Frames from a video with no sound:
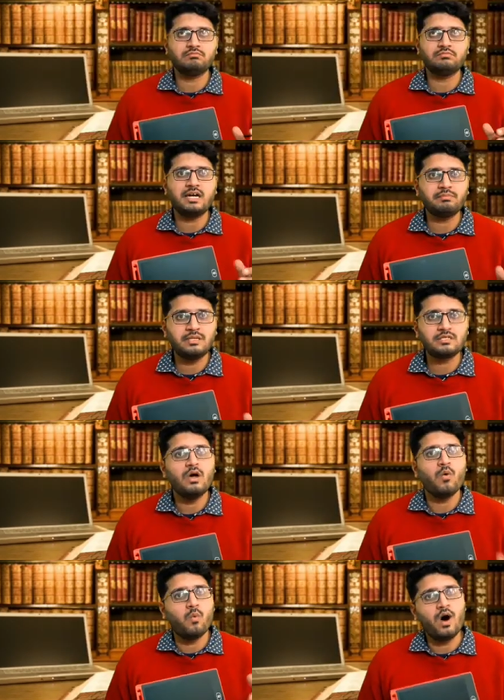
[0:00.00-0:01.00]
that means
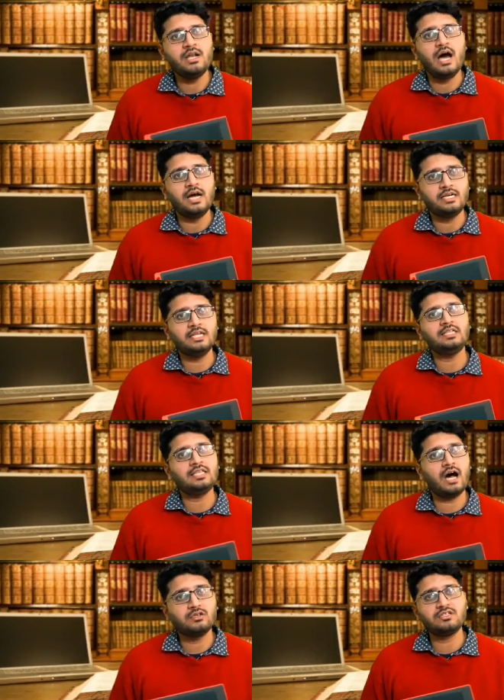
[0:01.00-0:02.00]

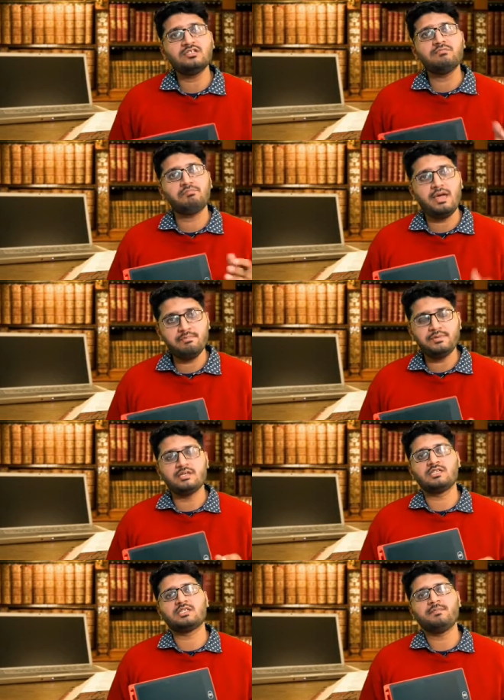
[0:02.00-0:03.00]
100,000
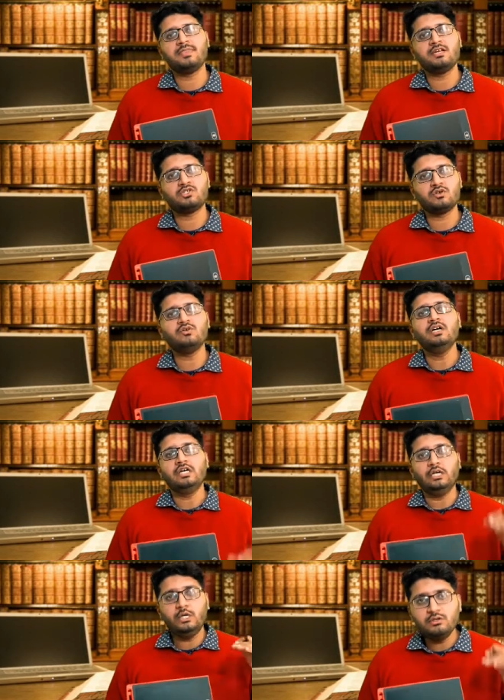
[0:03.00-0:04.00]
papers, so
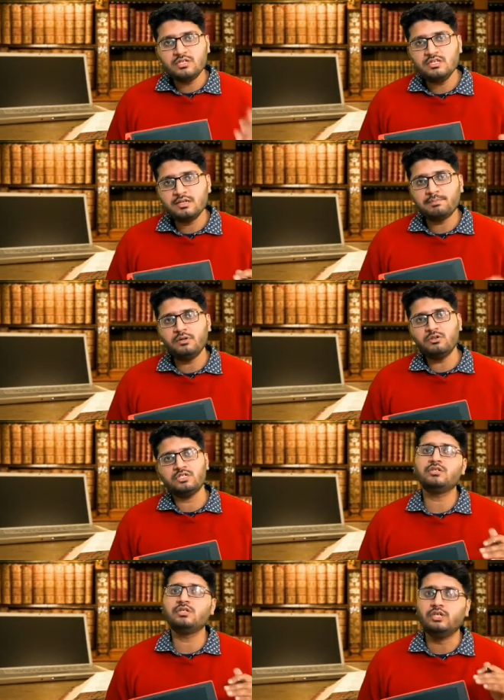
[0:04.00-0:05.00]
reducing the
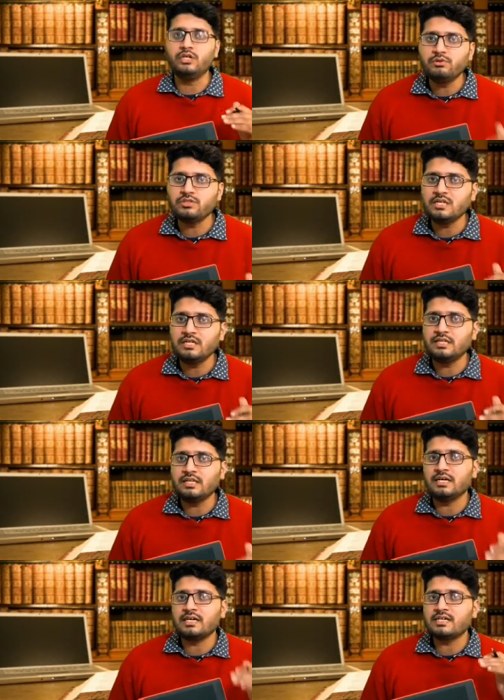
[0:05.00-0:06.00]
pollution, reducing
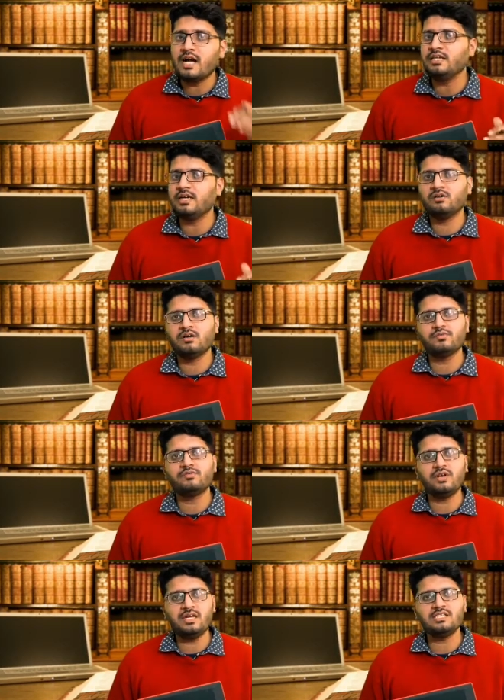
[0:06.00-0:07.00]
the cut down of
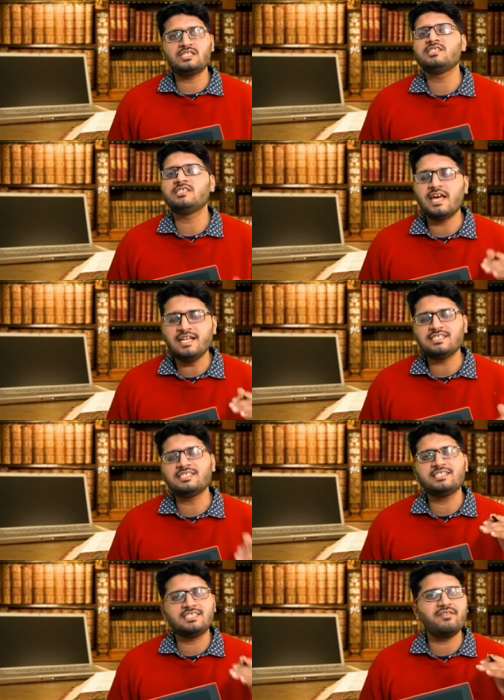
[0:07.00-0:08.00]
trees, hence
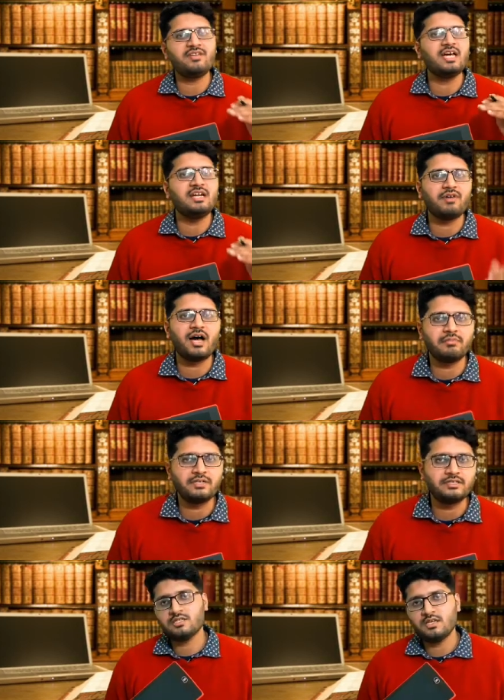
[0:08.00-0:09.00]
saving
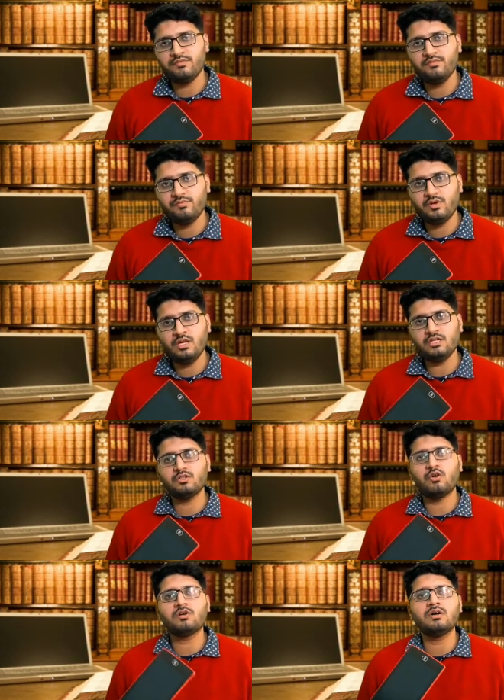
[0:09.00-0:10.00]
environment. If we
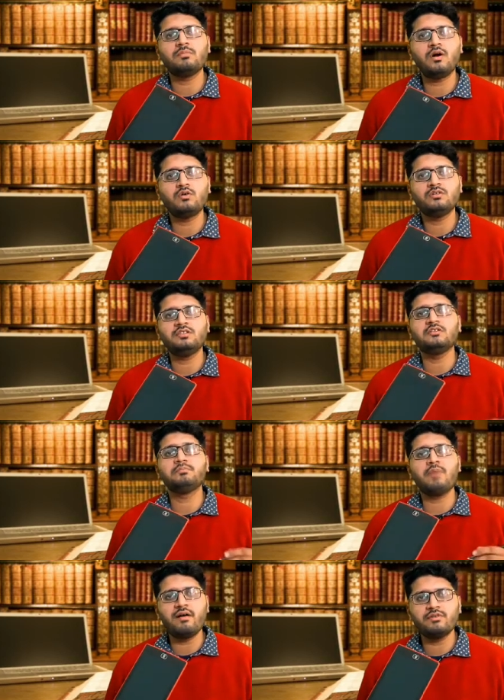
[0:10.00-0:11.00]
talk about the
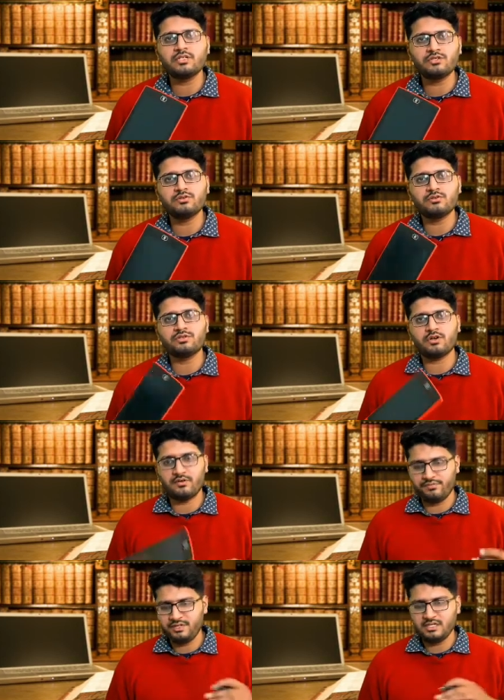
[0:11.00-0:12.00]
power source
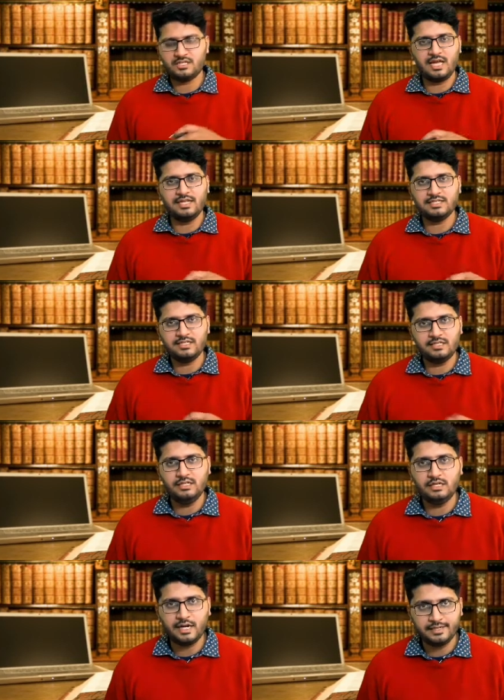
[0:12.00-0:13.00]
of this
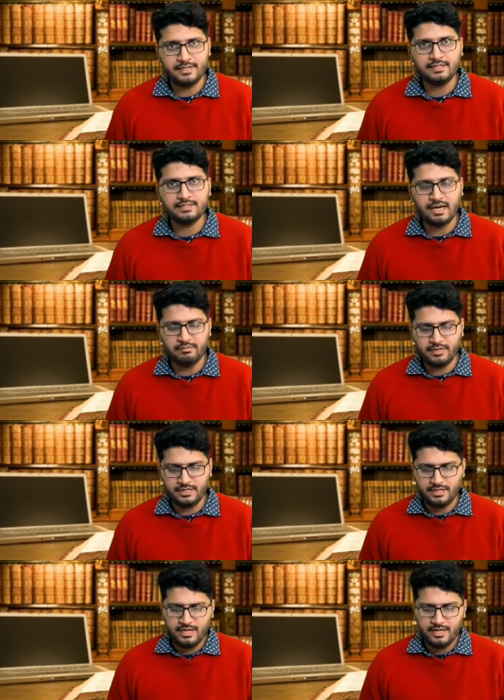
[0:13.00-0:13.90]
LCD writing tablet,